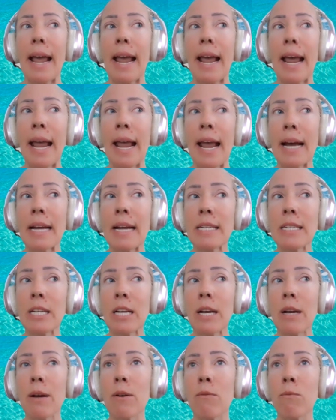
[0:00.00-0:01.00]
And
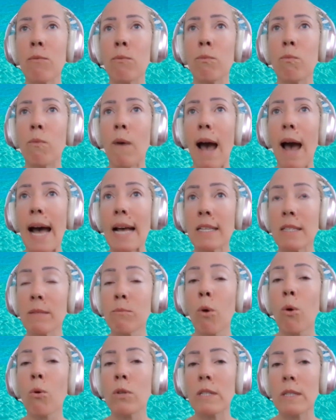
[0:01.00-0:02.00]
as
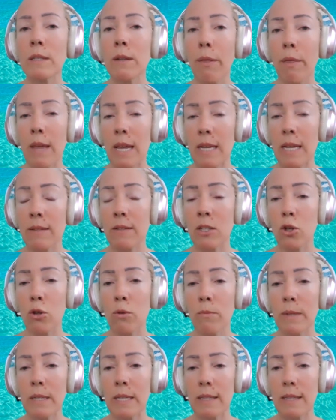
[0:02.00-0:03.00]
most things in
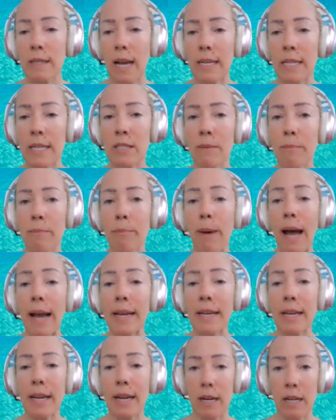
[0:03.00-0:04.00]
human design, it's a
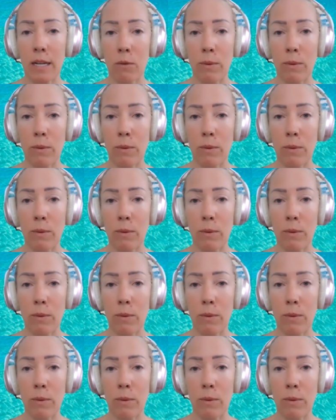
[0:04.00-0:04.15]
binary.